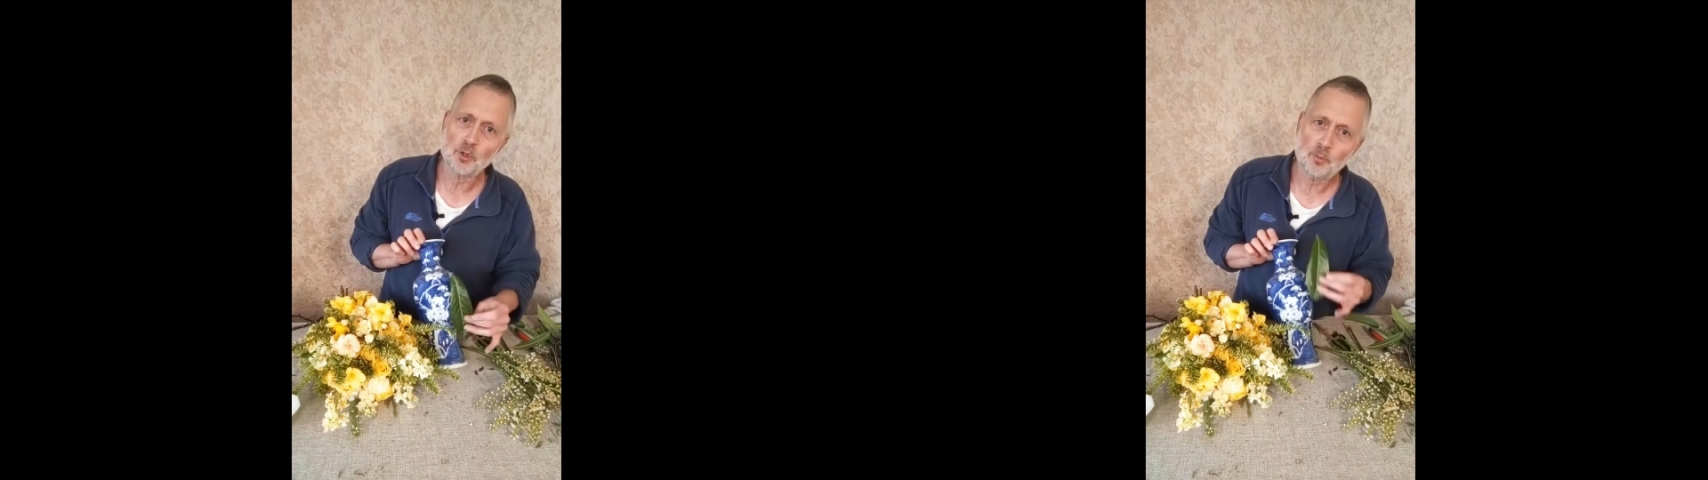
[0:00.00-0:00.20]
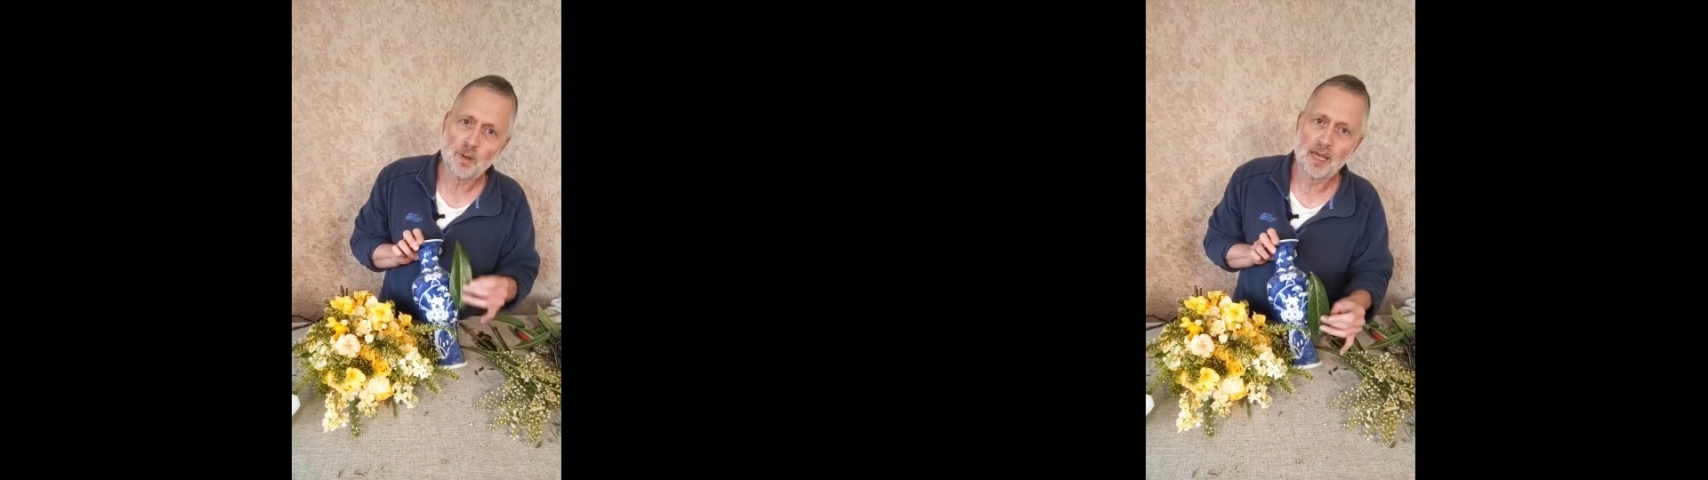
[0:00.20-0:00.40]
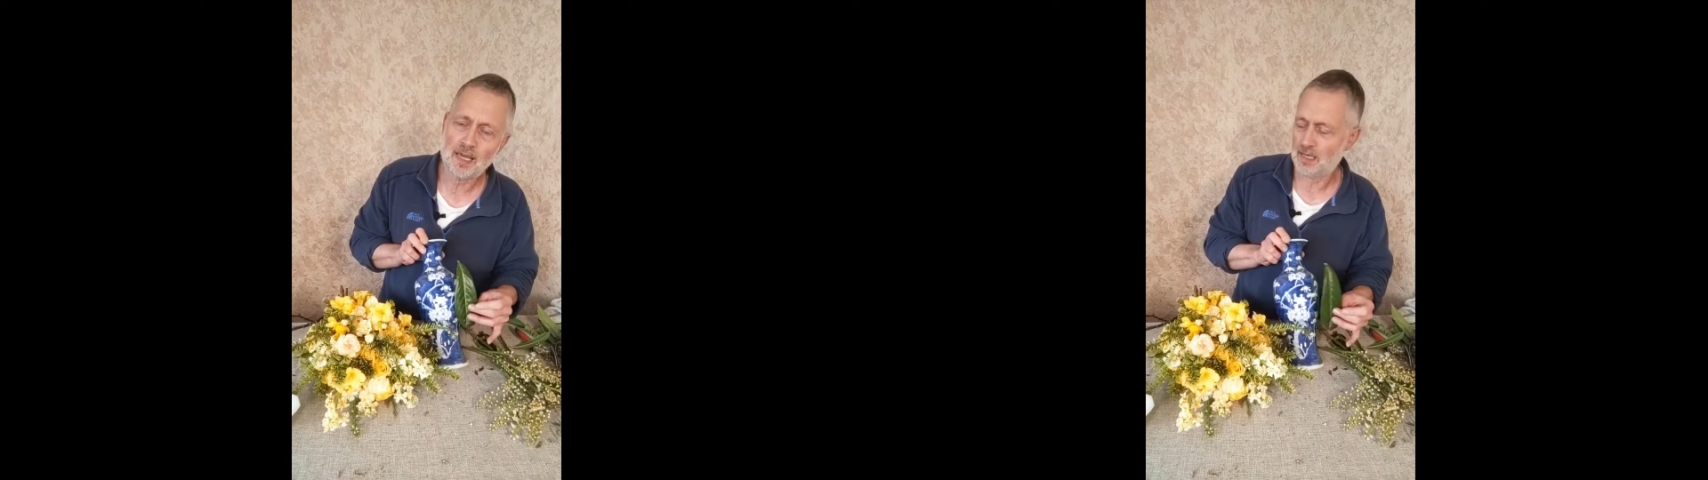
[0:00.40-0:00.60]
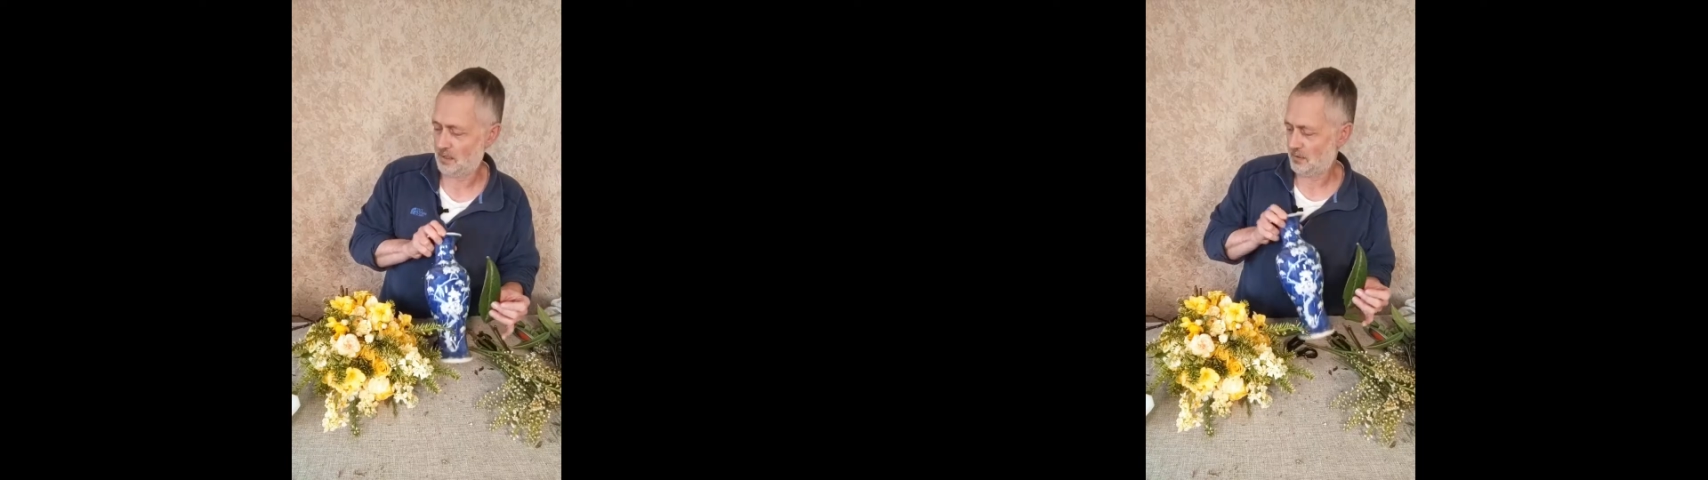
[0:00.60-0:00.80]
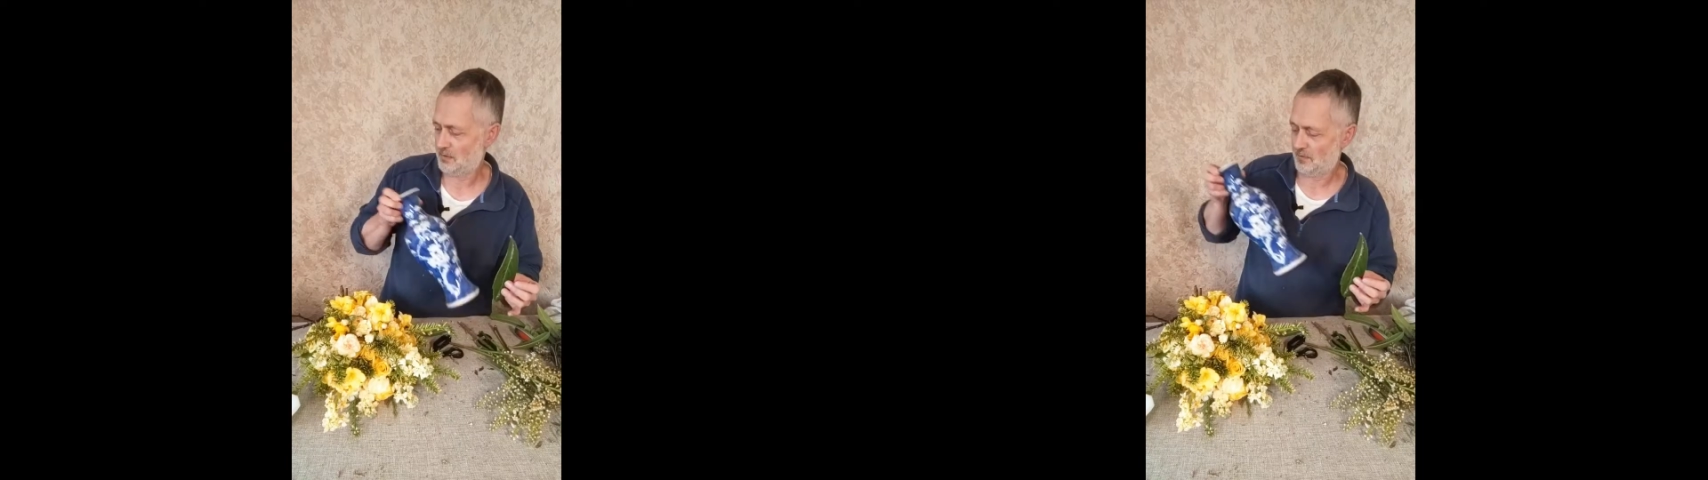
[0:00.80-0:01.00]
big
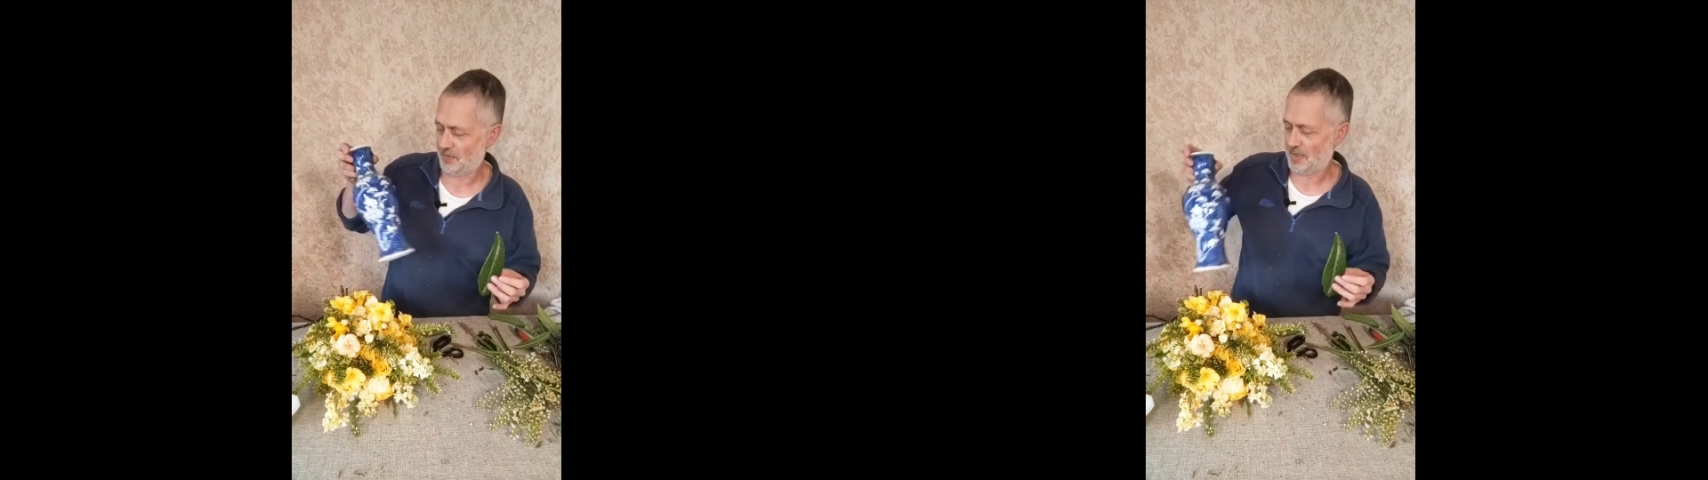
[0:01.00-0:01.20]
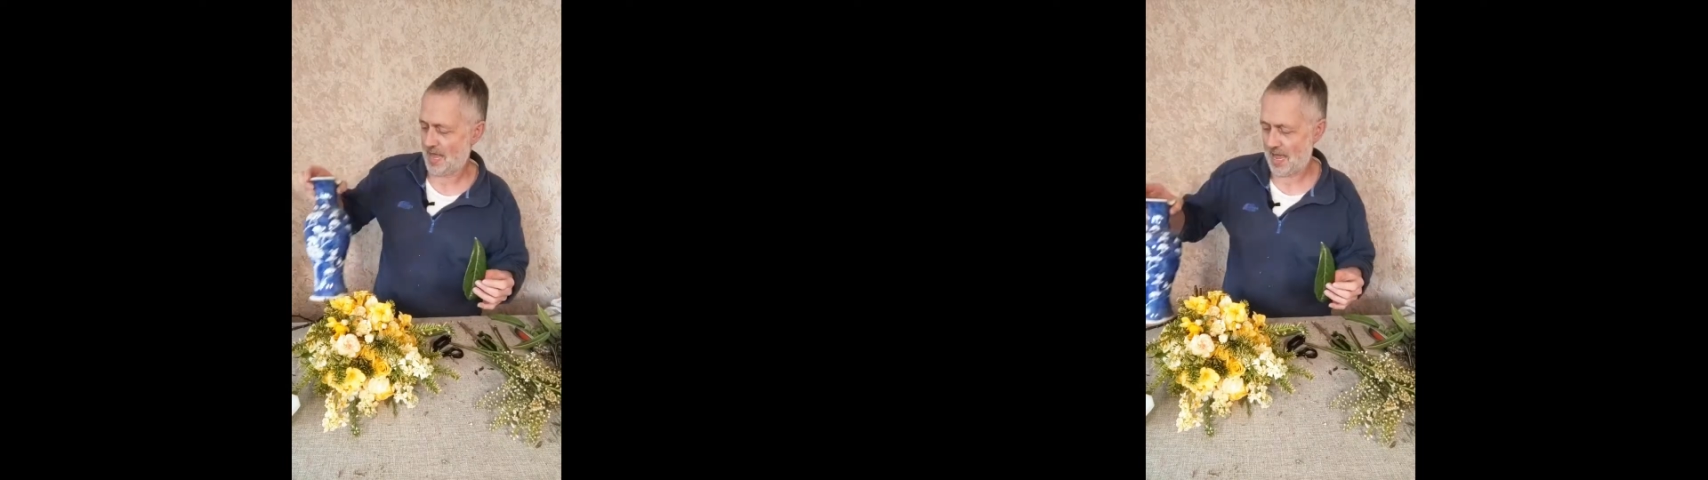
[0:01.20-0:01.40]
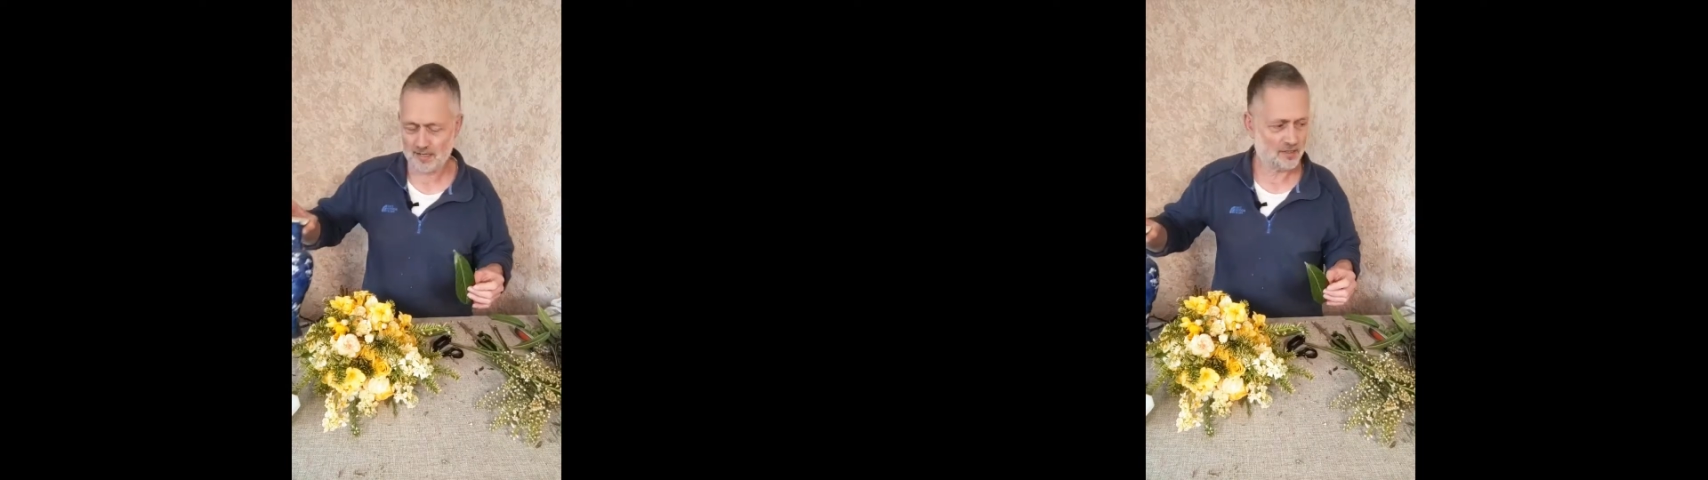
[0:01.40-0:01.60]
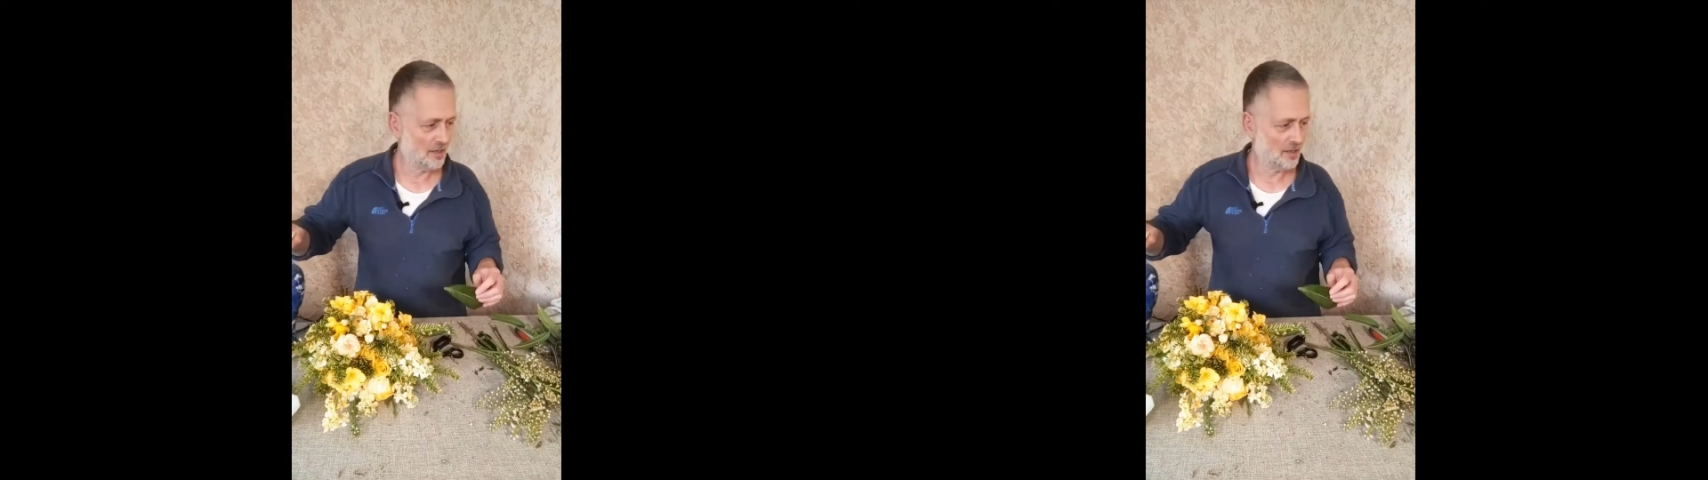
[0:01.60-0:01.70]
for that.